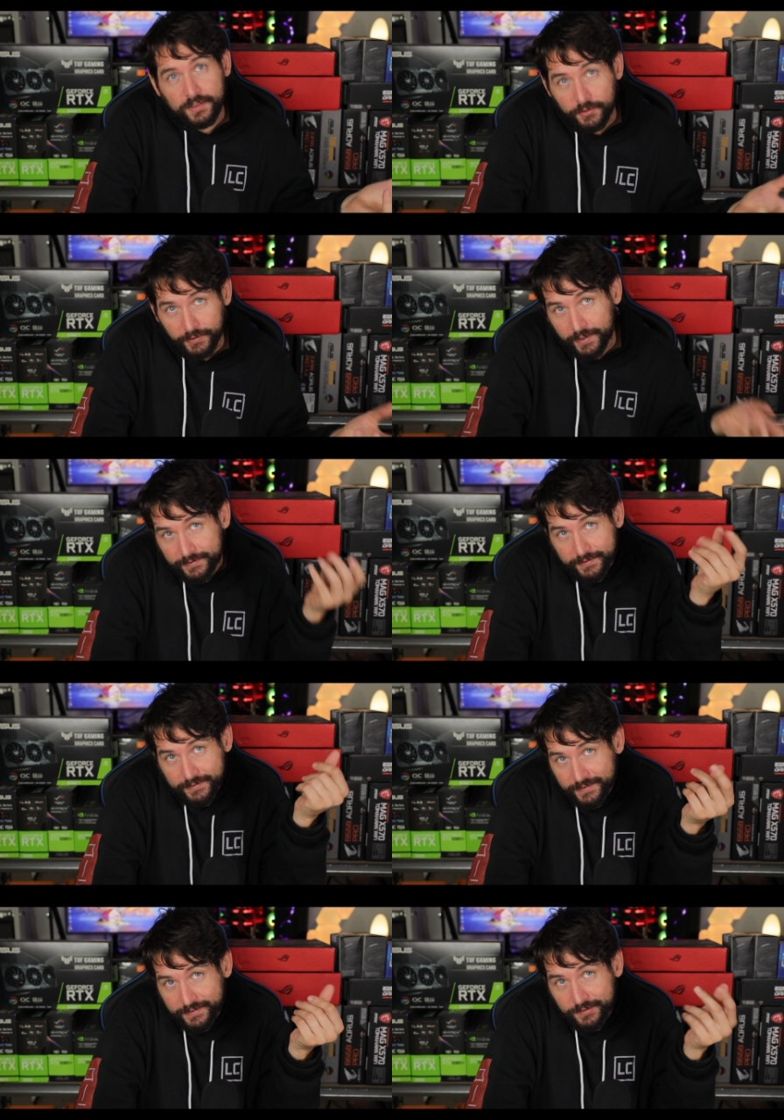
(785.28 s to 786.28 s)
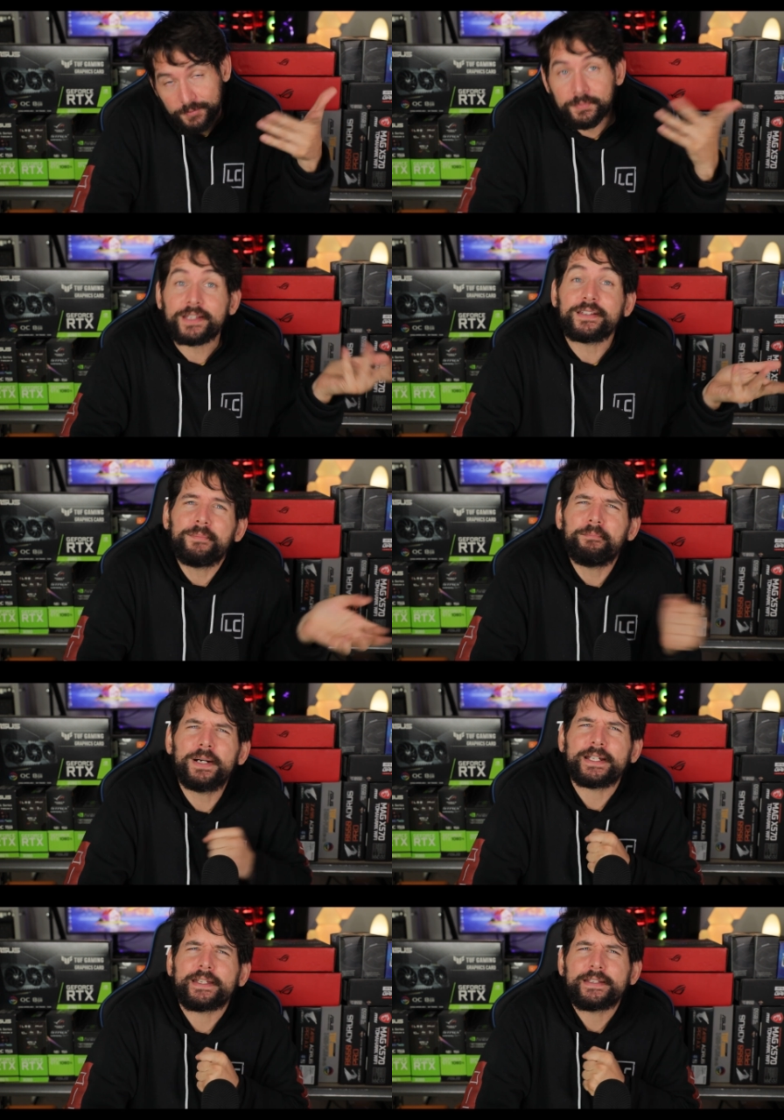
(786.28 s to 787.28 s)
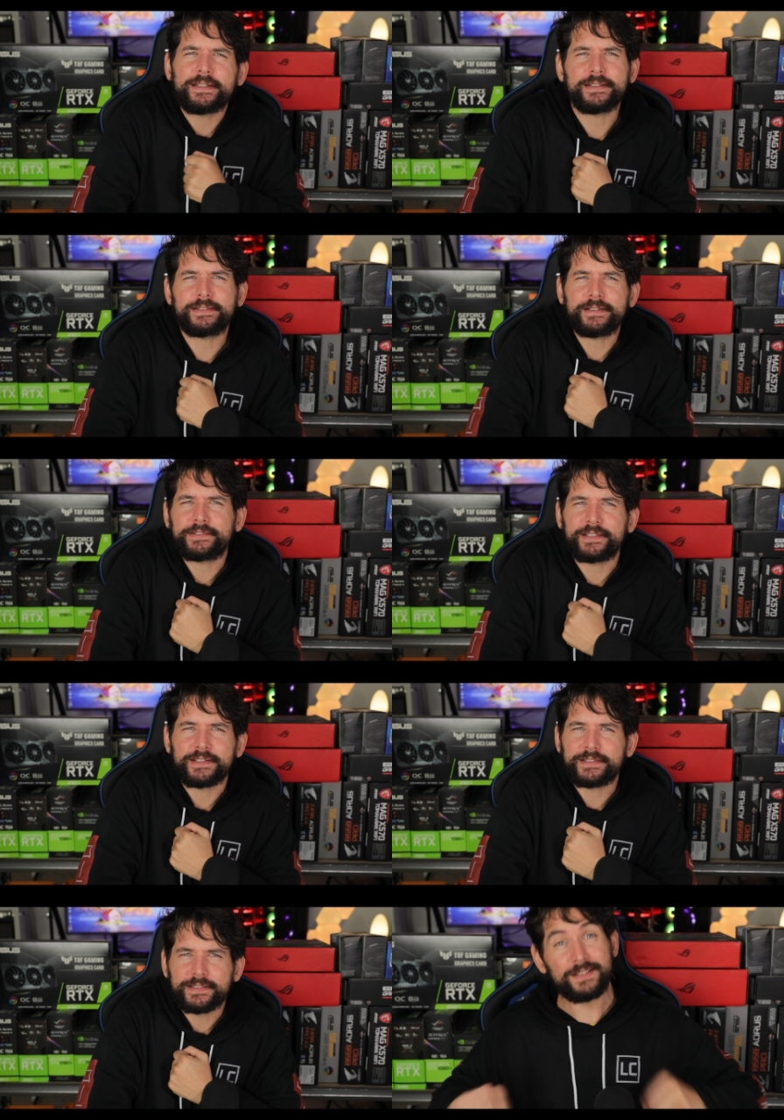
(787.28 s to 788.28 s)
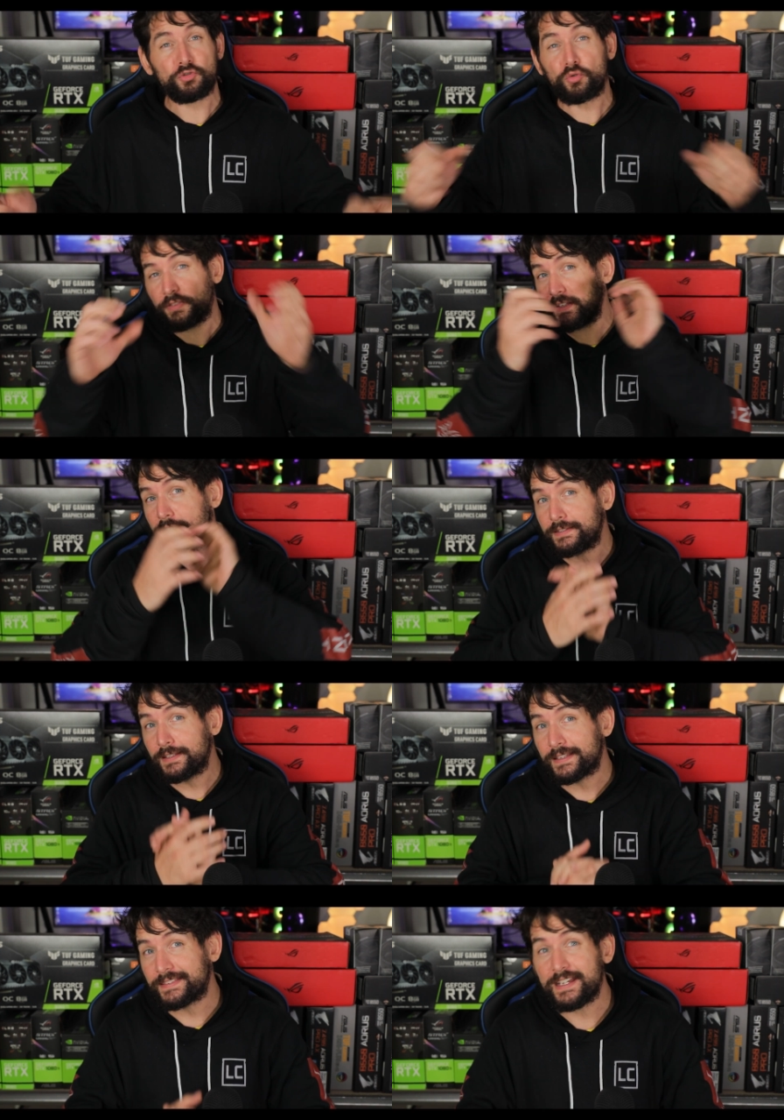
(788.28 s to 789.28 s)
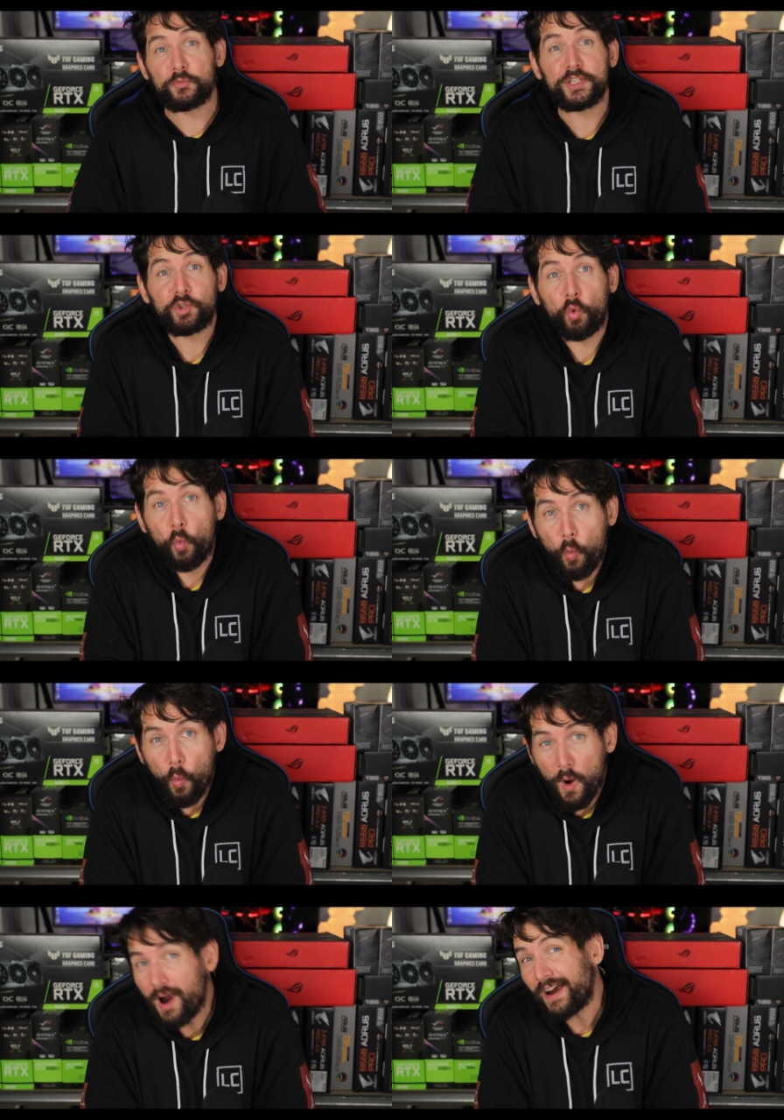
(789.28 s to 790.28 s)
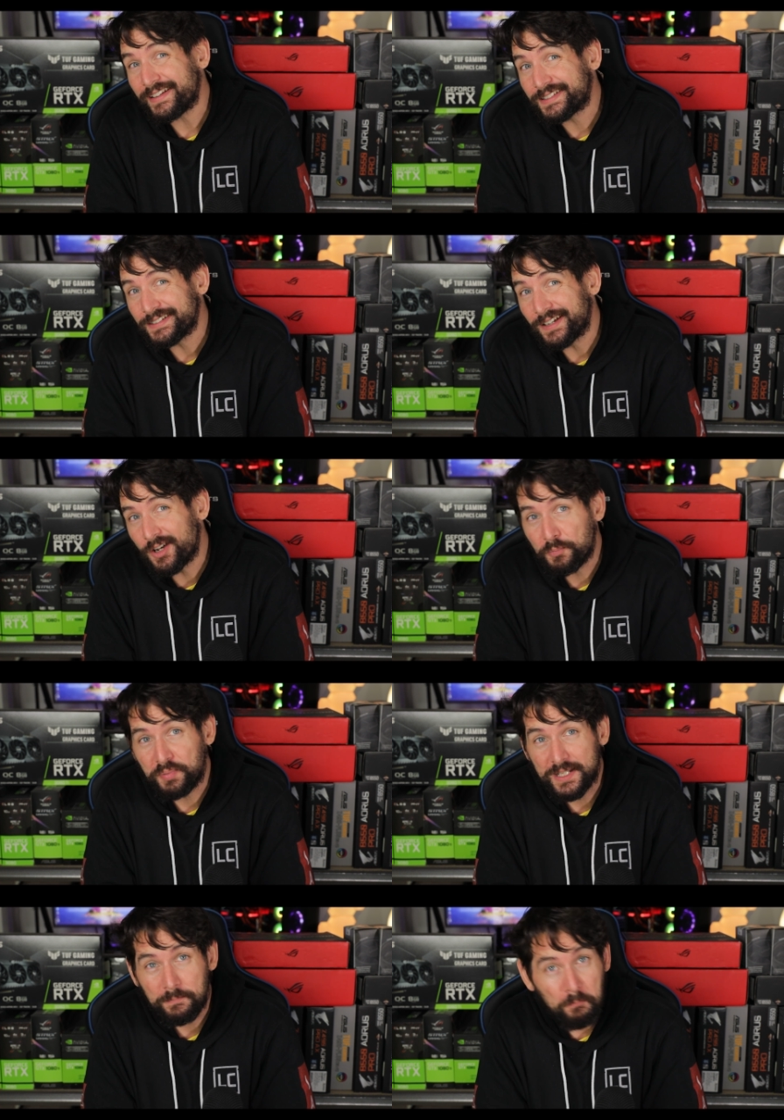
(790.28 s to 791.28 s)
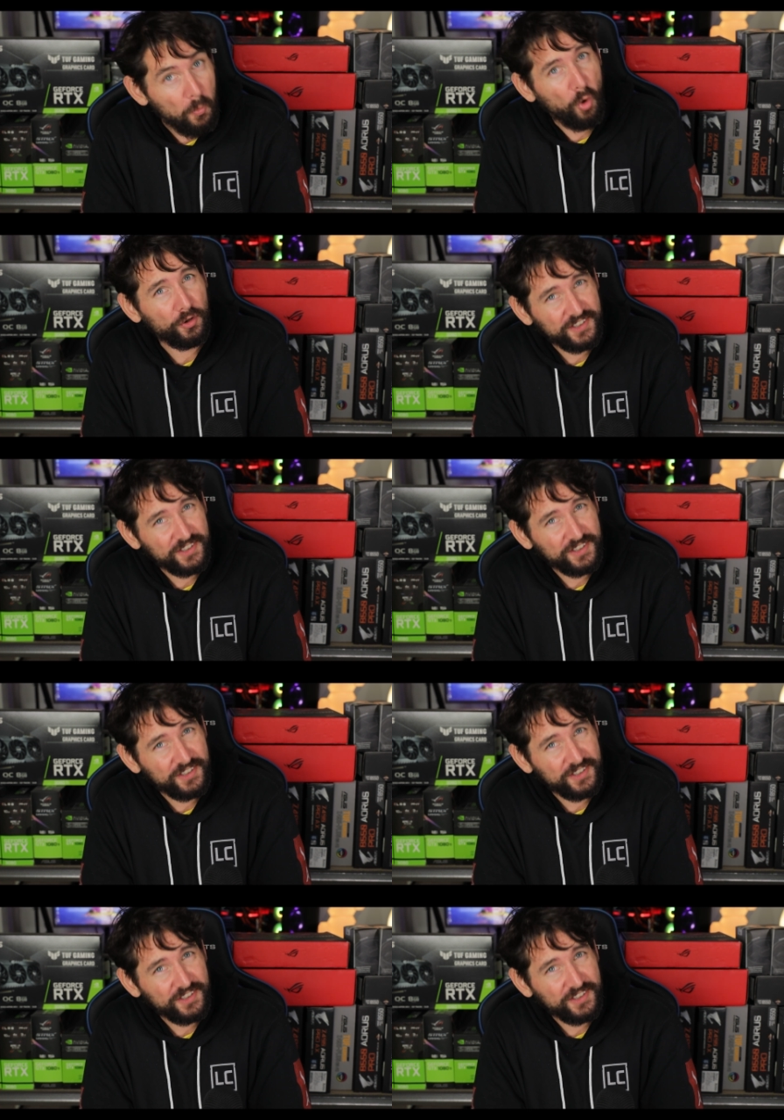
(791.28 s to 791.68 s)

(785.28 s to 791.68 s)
because ASUS needs to make some money, don't it? And truth is, there is quite a bit more